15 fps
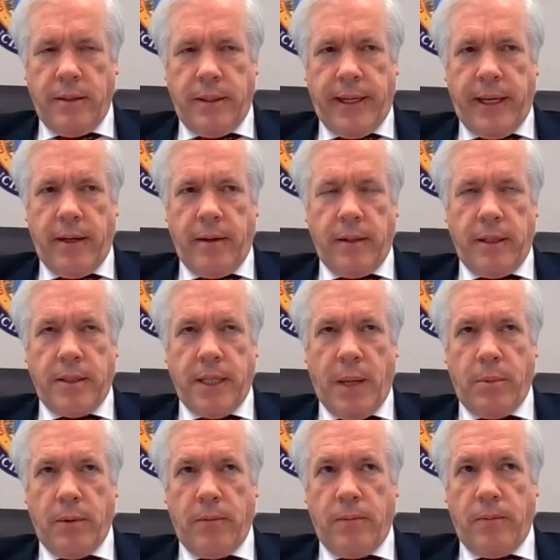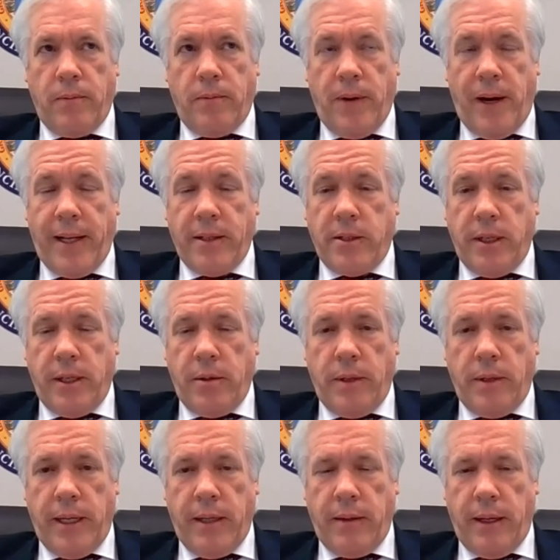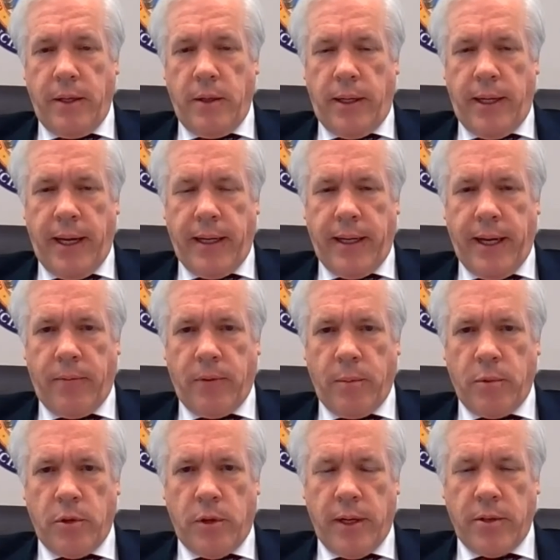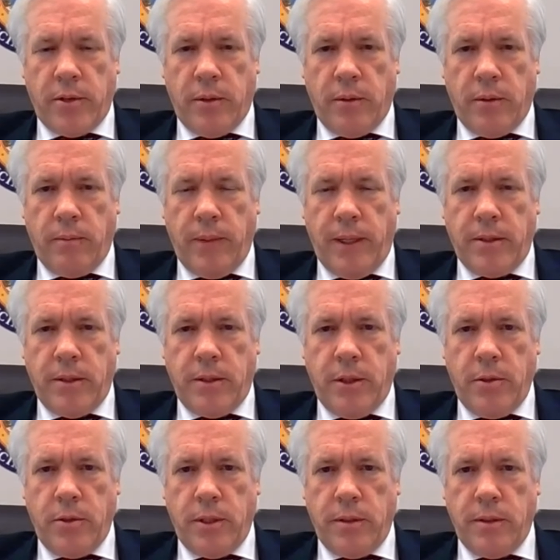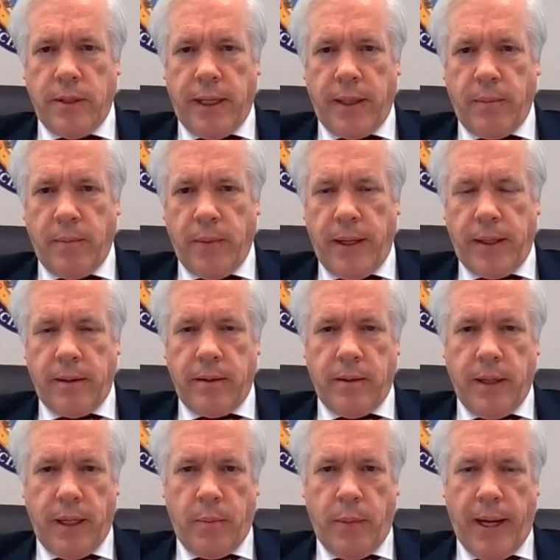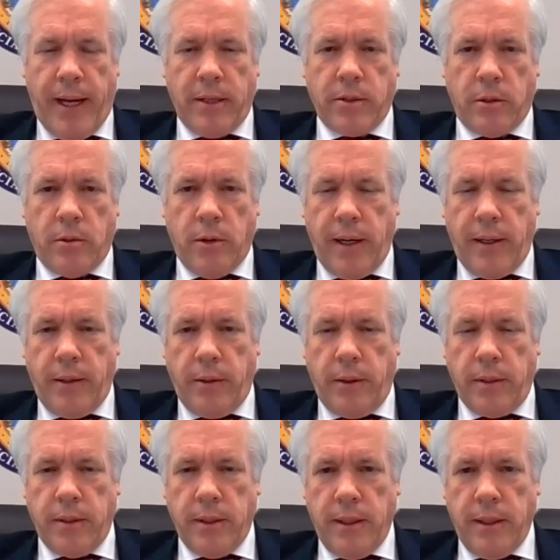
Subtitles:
get a type of financing you need that you can't get from traditional institutions like banks or credit unions,